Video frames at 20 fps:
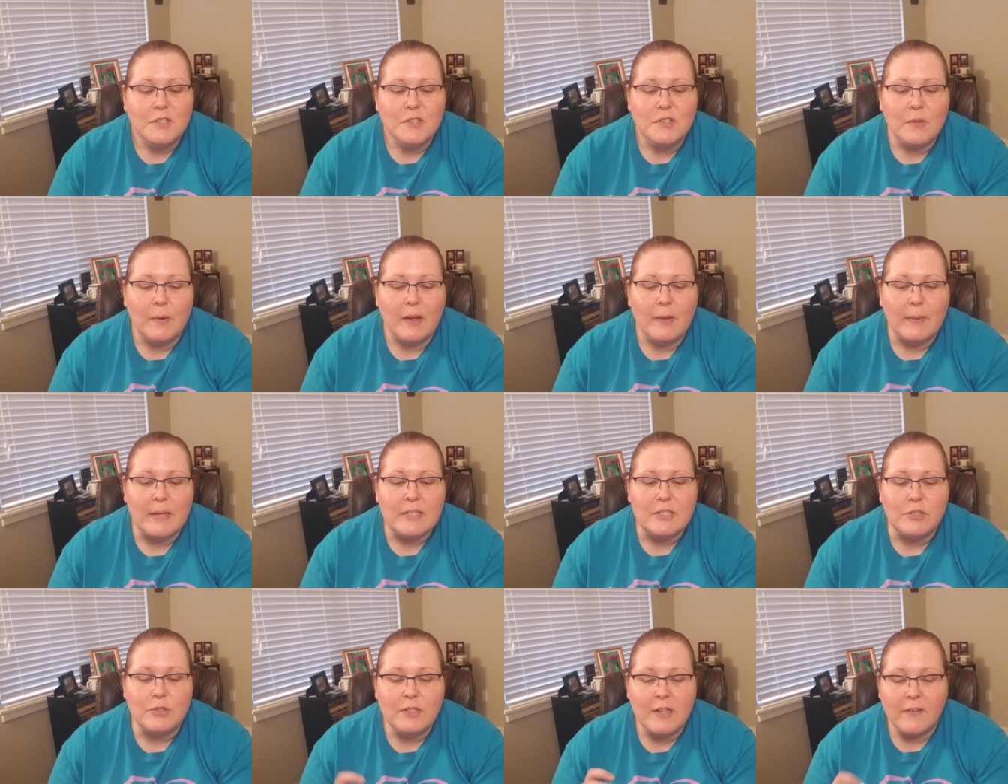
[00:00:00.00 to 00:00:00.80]
So,
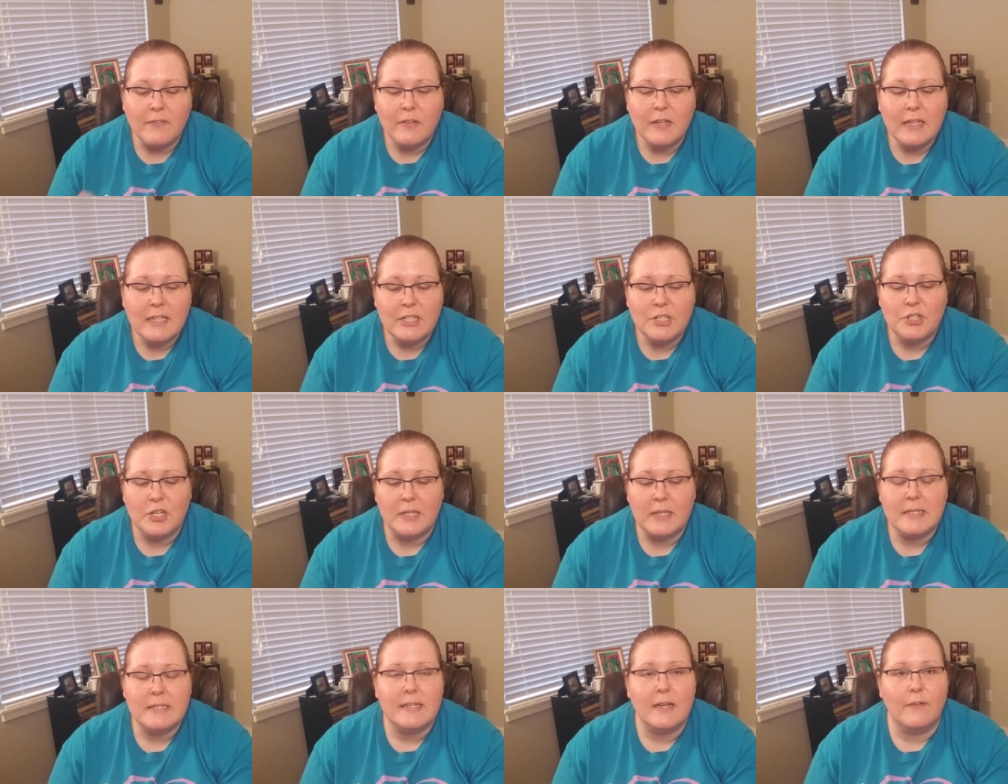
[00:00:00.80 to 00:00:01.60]
anyways, you definitely need to
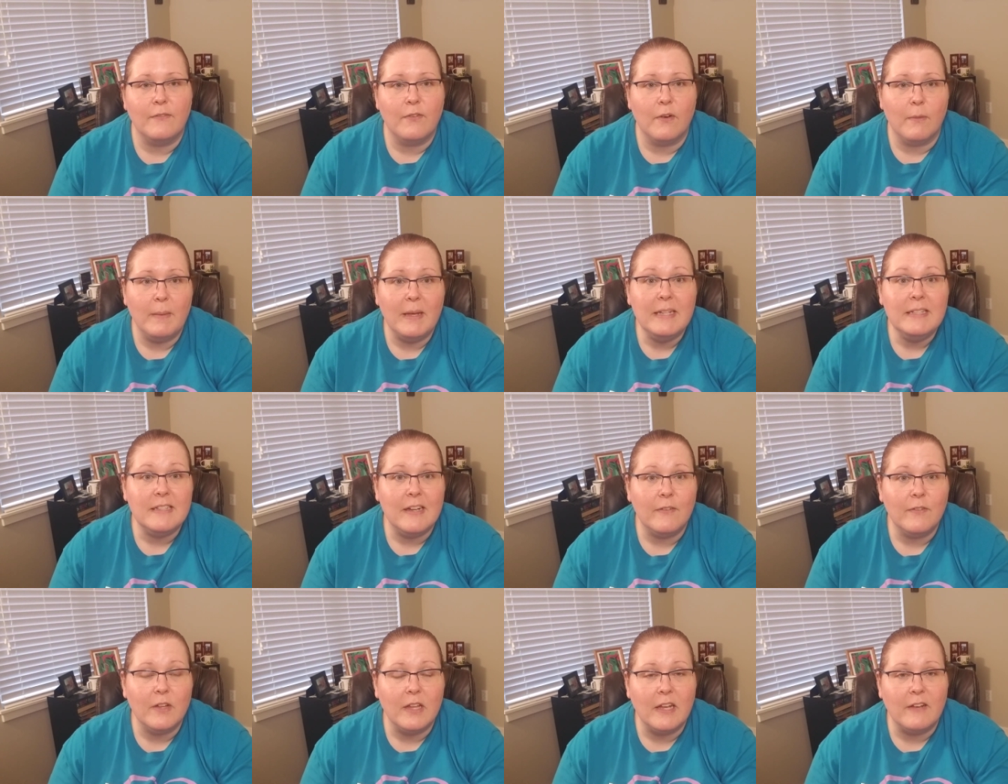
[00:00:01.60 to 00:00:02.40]
check this out. For me,
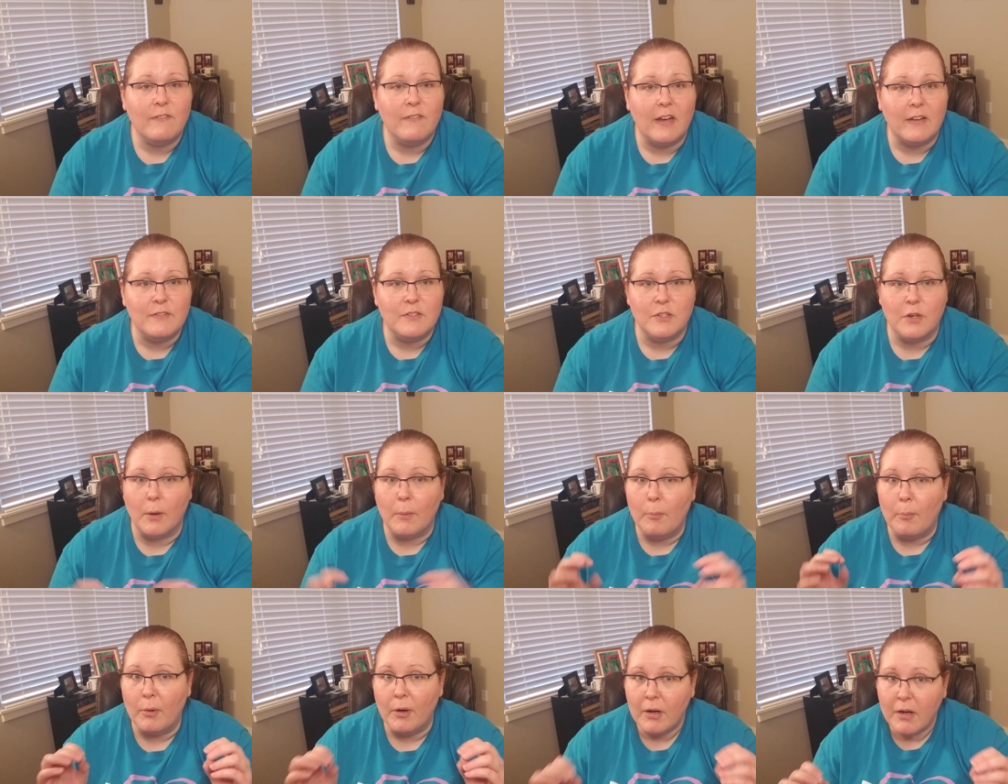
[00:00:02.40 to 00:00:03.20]
definitely a five
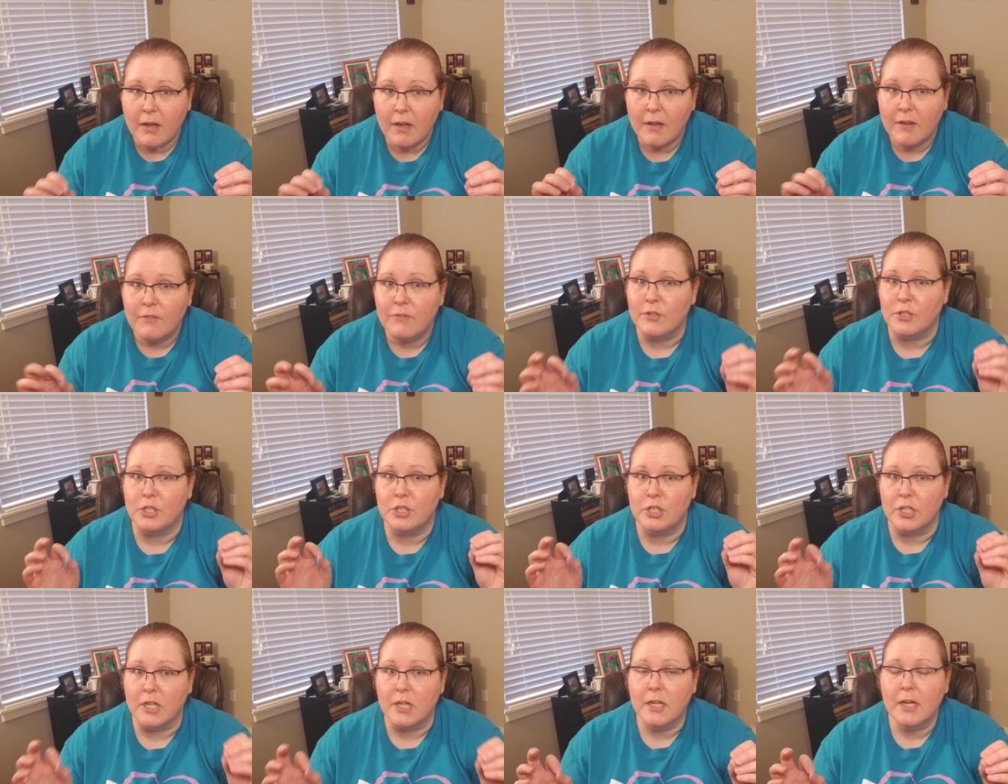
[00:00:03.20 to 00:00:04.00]
star book for
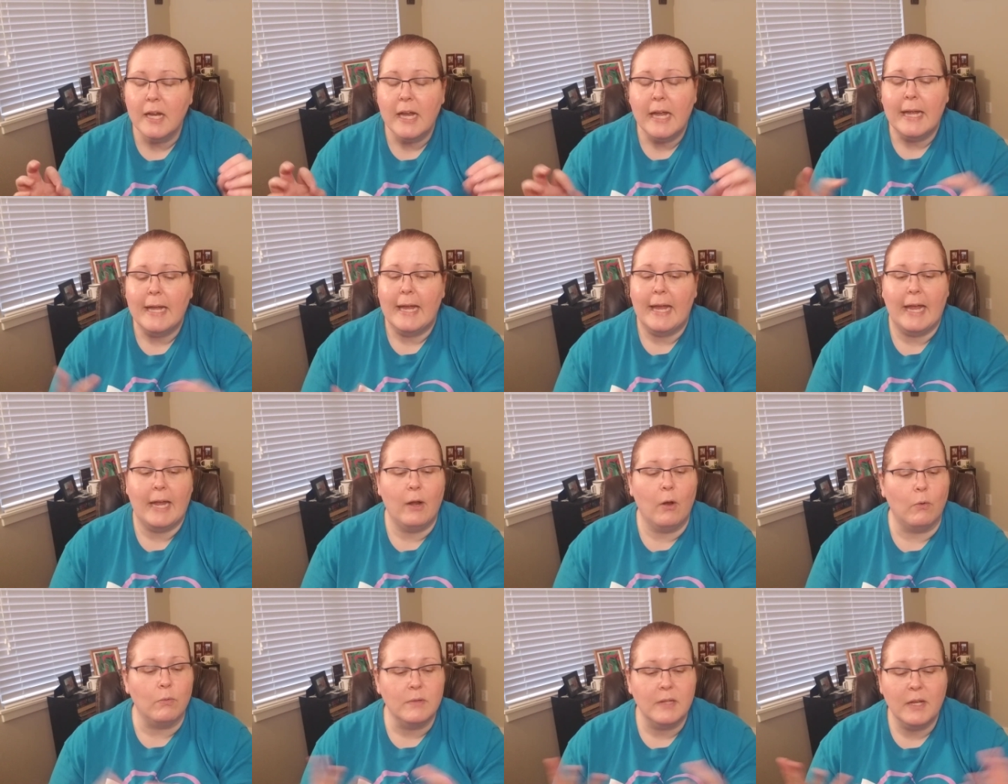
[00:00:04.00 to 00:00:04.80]
sure,
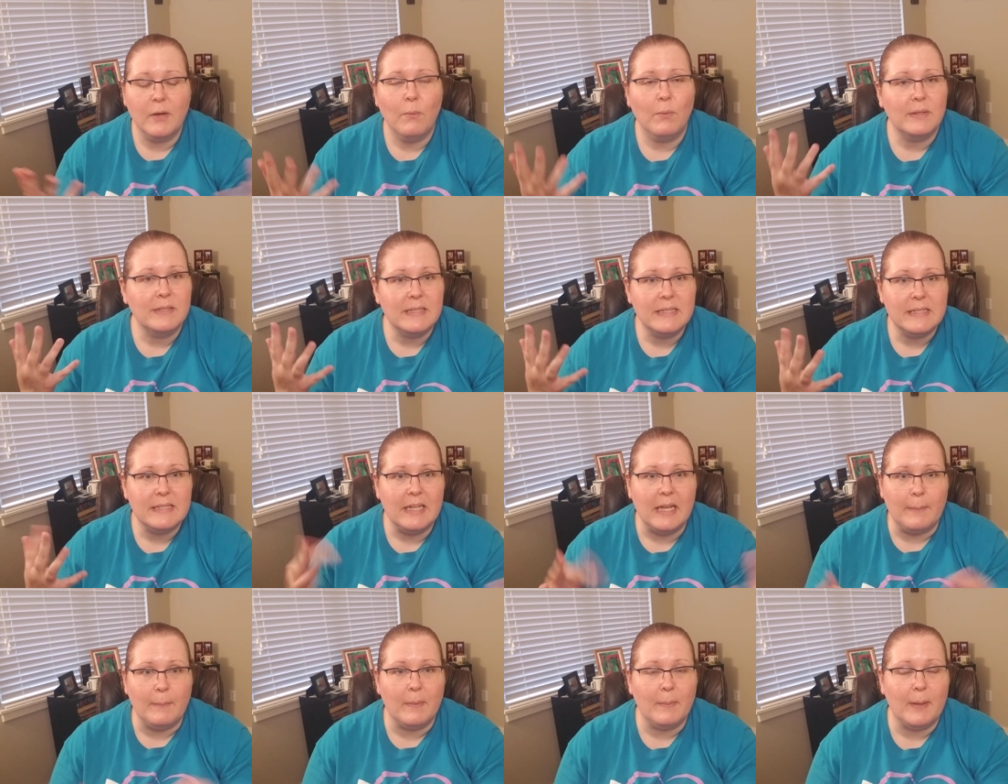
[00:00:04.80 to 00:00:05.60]
and only a one
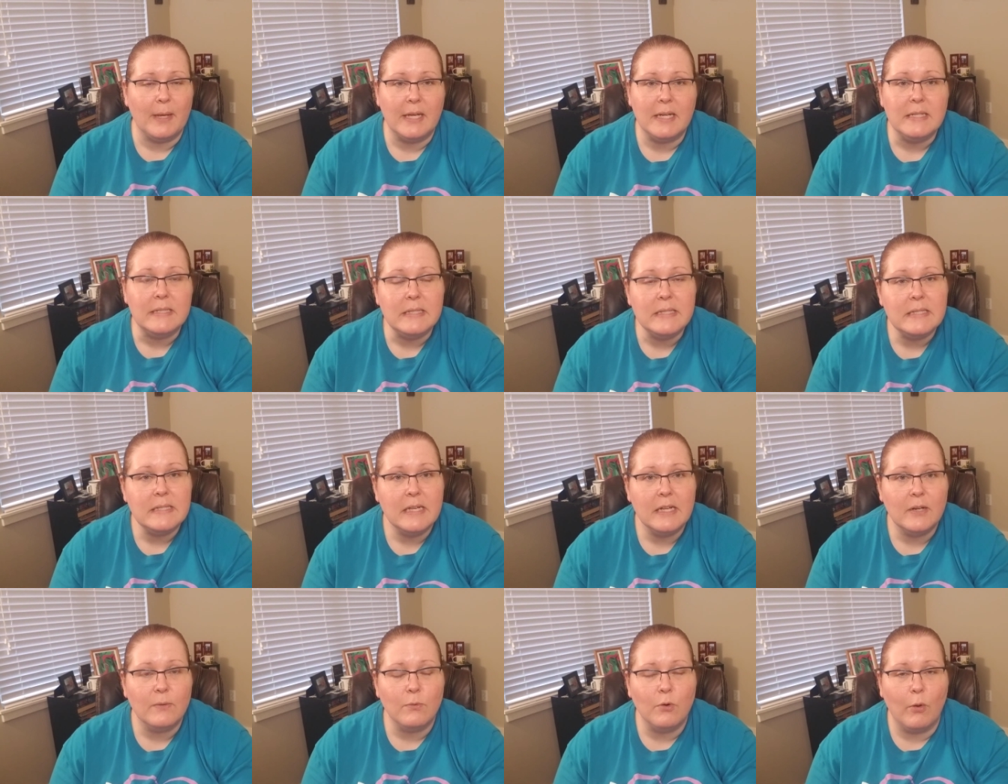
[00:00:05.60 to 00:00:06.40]
steam because it's
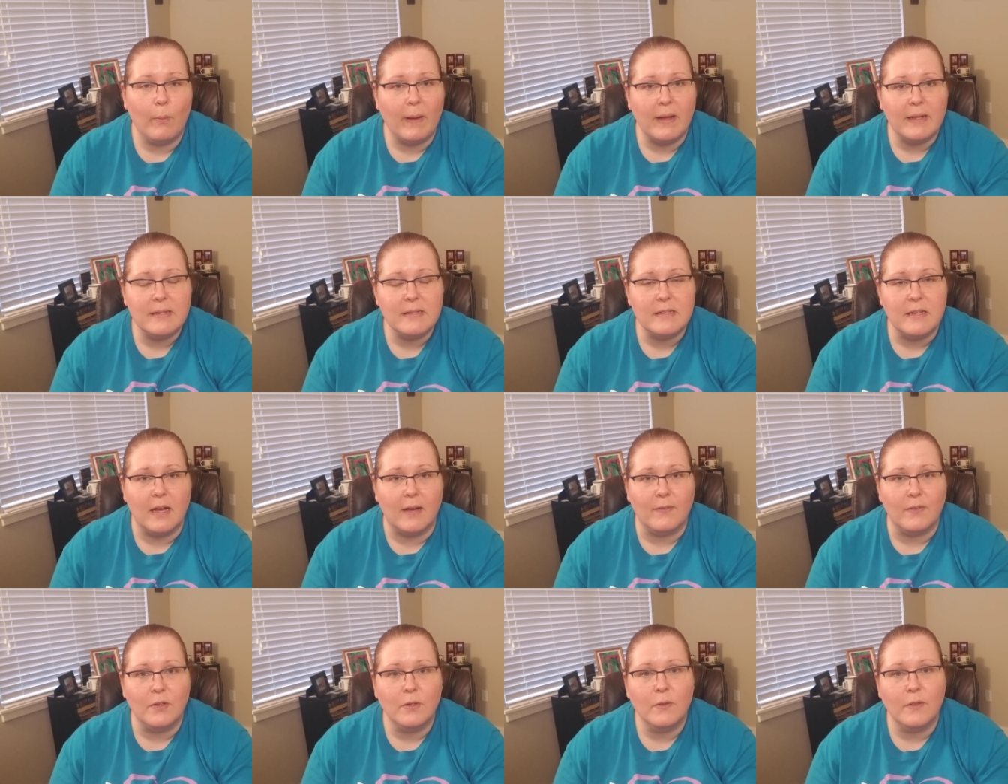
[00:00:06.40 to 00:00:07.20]
not a romance
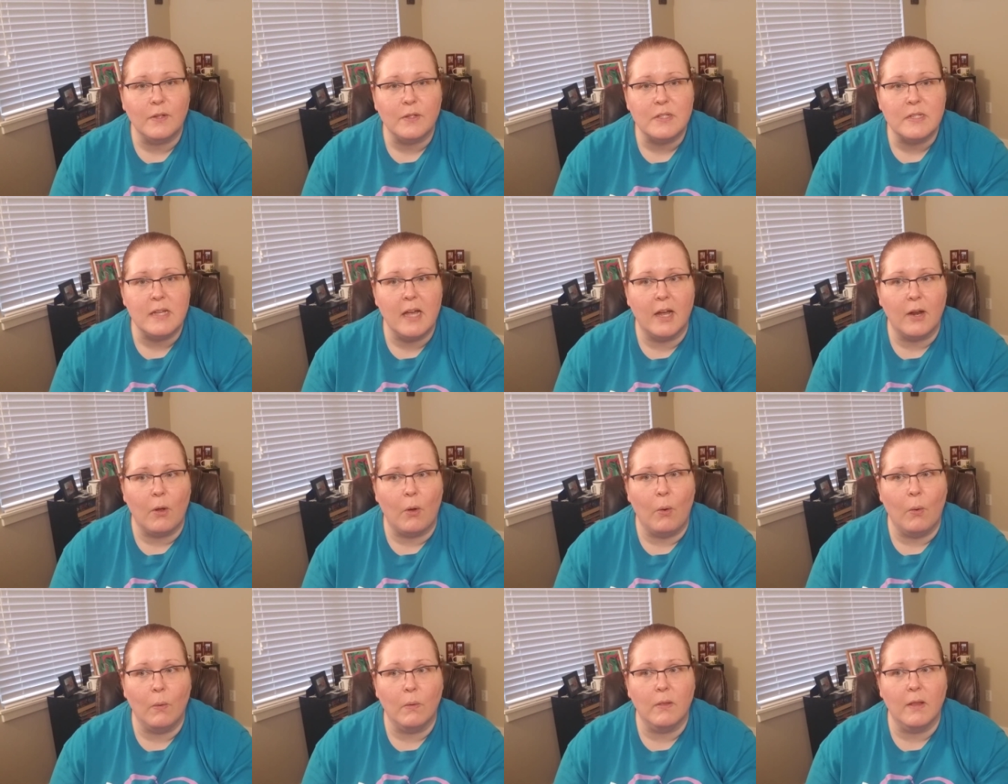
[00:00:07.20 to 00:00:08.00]
novel. There's not a
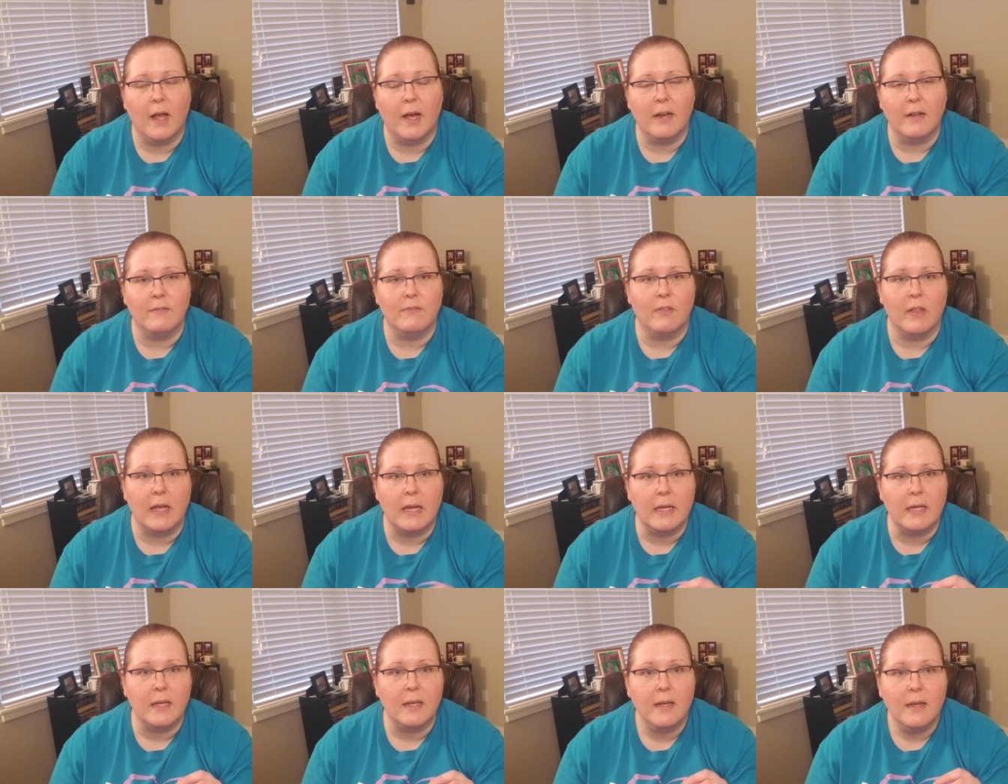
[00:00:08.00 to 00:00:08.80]
whole lot of
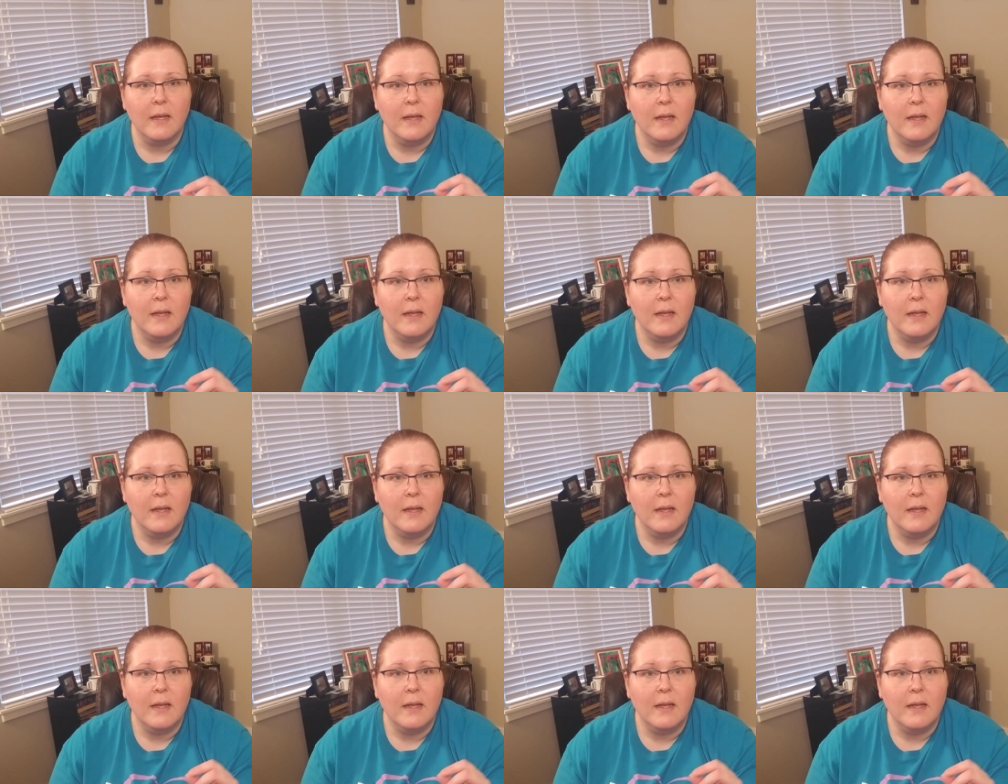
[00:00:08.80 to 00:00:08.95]
like